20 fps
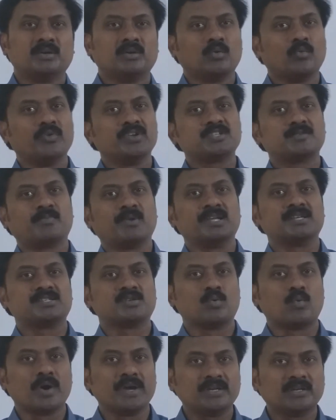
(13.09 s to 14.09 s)
which plays
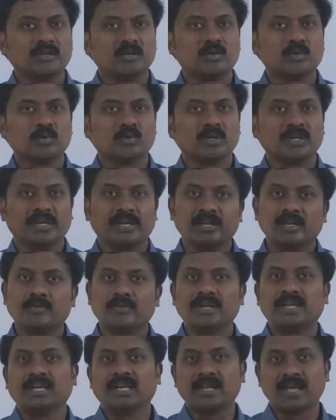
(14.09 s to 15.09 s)
a vital role in
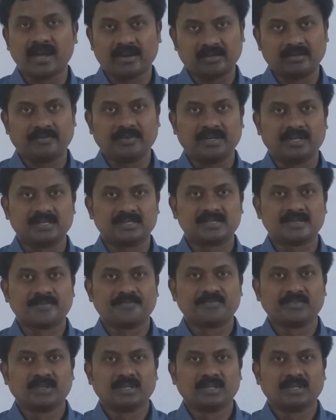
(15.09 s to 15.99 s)
our daily activities.